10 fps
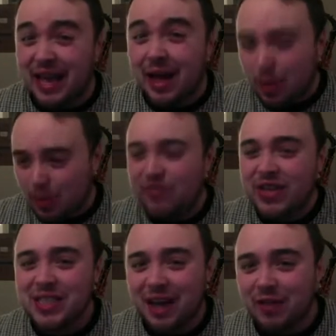With this
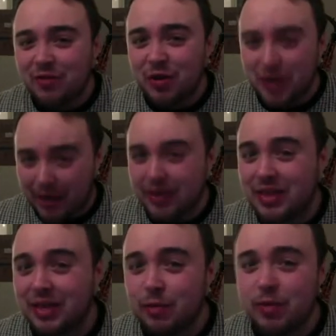kind of count, I think
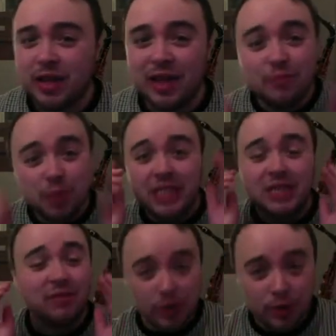we will. Please, if
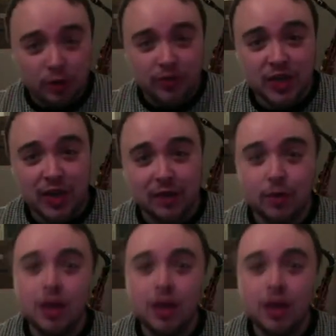you're new to the channel,